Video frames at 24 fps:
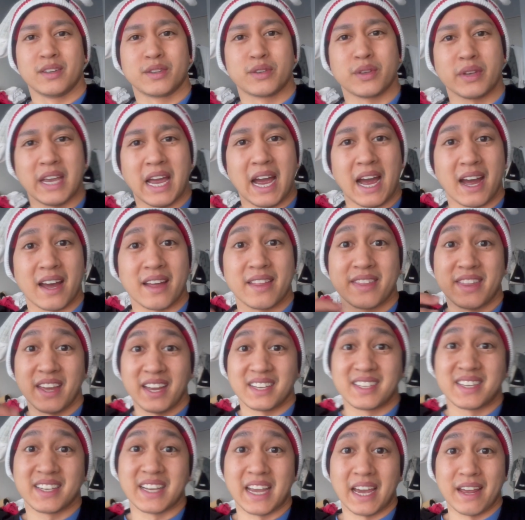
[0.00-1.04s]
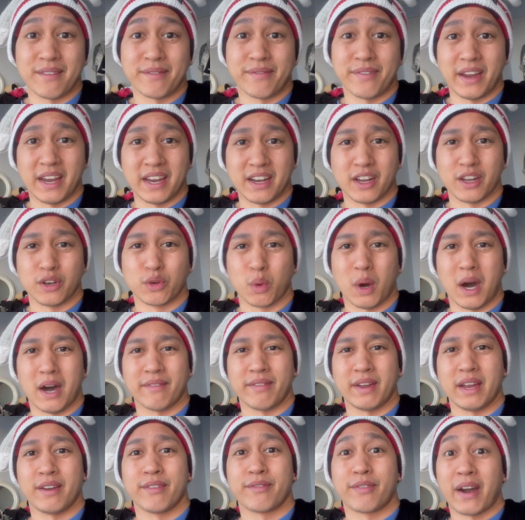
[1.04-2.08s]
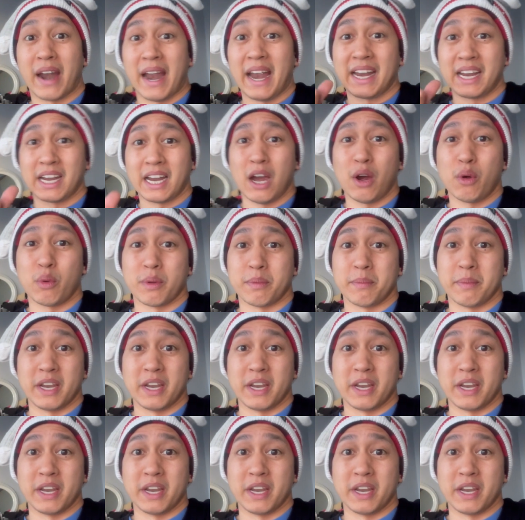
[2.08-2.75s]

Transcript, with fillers: So yeah, thanks again Faye and Eduave for hanging out with